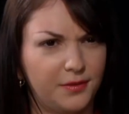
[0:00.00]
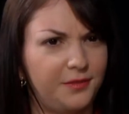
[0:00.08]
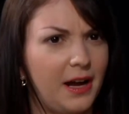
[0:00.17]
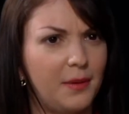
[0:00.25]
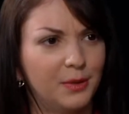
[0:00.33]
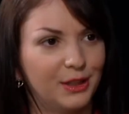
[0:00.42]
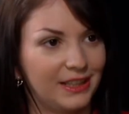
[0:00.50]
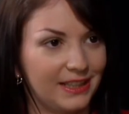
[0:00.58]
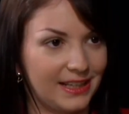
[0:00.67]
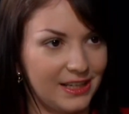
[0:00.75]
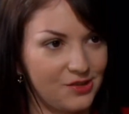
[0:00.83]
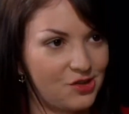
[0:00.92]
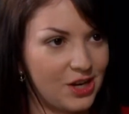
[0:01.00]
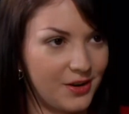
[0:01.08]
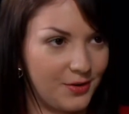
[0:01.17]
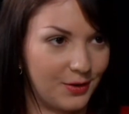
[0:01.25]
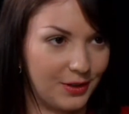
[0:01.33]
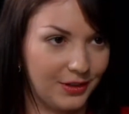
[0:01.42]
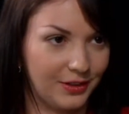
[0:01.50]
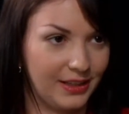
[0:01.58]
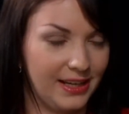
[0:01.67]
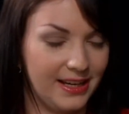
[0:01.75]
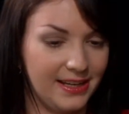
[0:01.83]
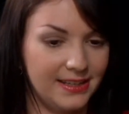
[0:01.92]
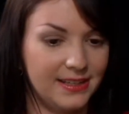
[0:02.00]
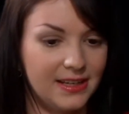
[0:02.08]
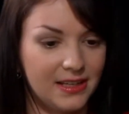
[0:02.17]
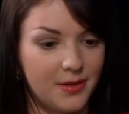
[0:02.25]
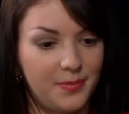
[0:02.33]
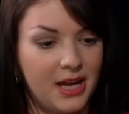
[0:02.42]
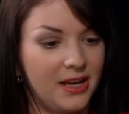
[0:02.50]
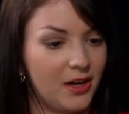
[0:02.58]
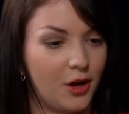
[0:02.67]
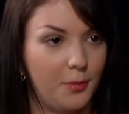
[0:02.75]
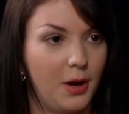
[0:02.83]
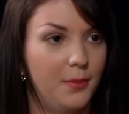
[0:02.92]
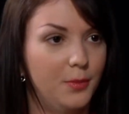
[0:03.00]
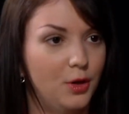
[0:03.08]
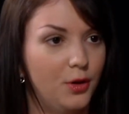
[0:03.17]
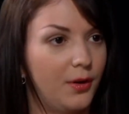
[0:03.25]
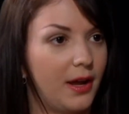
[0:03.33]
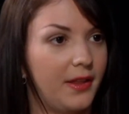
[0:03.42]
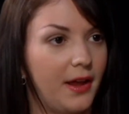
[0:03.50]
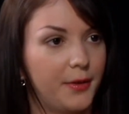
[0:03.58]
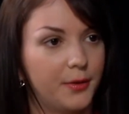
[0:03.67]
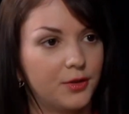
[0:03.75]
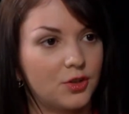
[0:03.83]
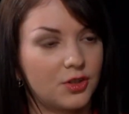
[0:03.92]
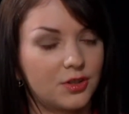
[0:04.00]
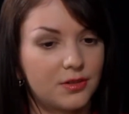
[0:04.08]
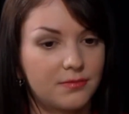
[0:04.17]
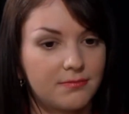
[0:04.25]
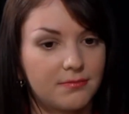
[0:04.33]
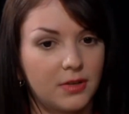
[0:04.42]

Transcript: family in general, and depending on my mood, I'd either just